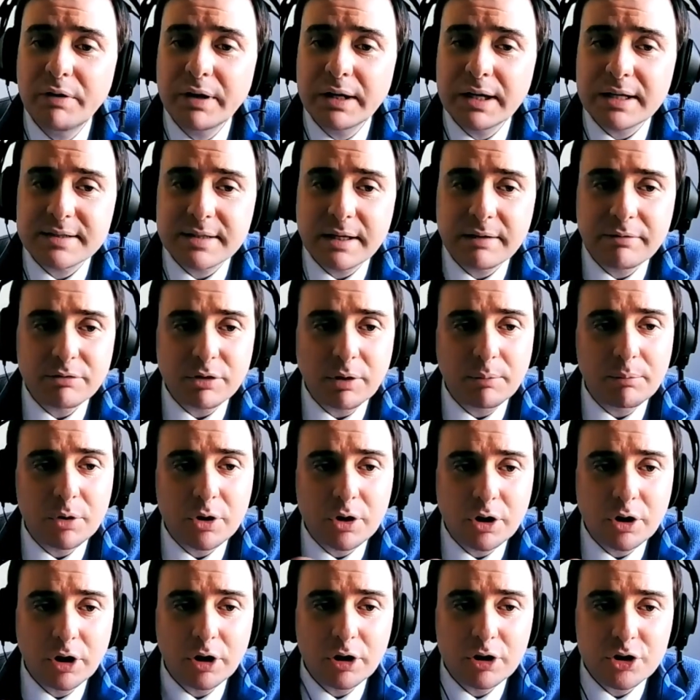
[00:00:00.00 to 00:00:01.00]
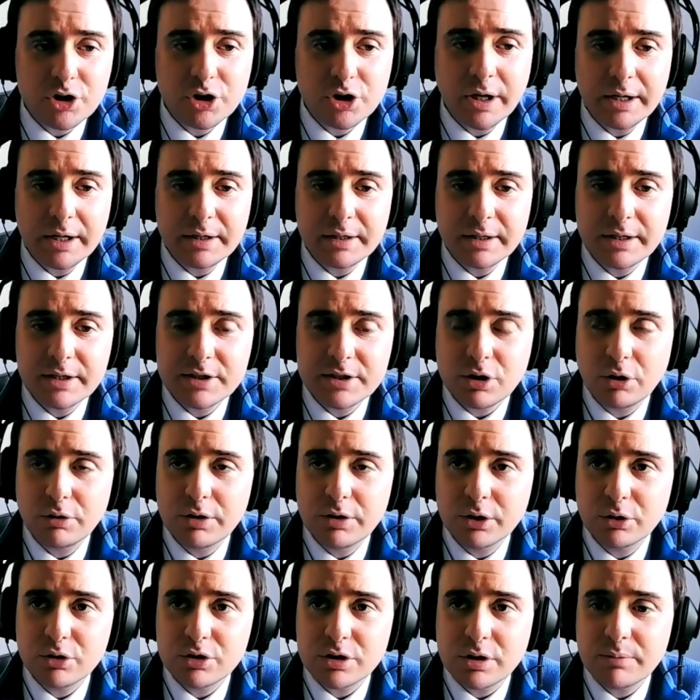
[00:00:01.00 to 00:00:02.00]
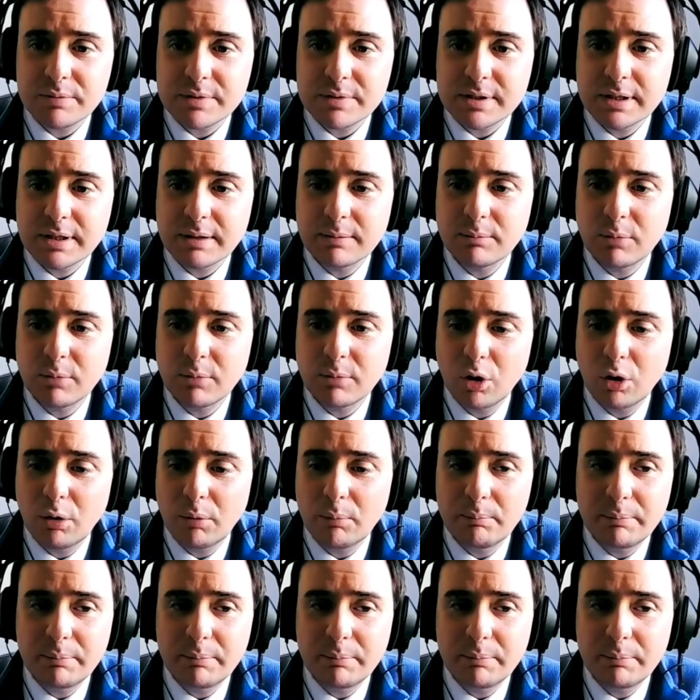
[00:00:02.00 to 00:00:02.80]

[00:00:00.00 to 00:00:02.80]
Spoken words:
let's say, from culture history to something more